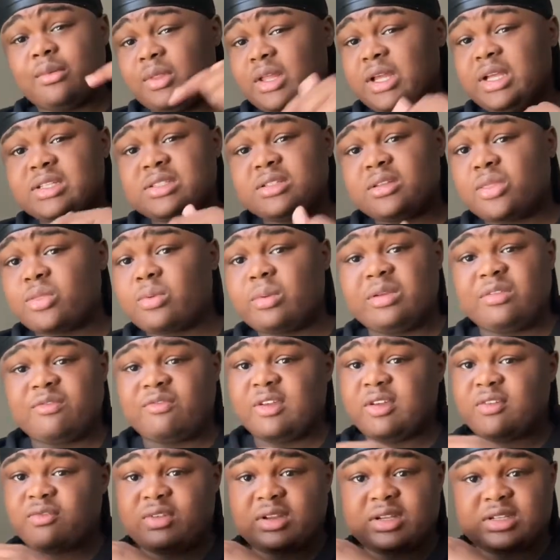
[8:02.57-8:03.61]
These in
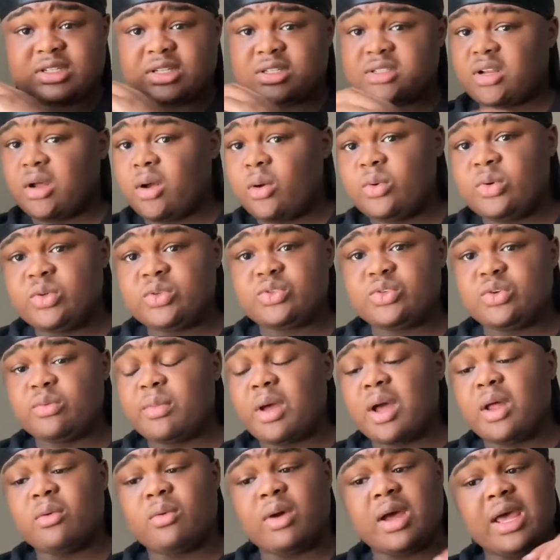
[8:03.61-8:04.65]
350, just the only shoe
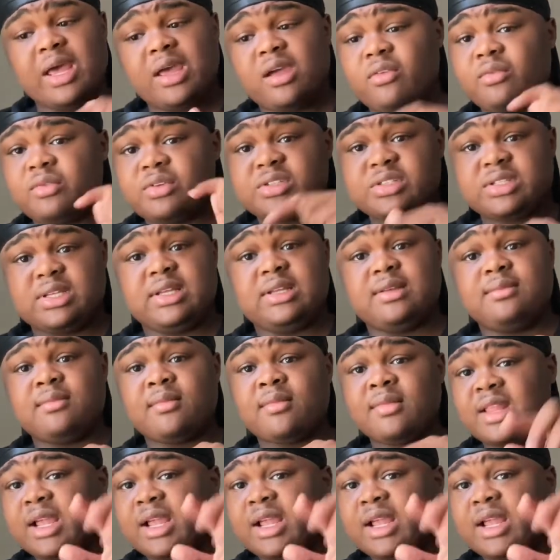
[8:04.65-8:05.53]
model I ever see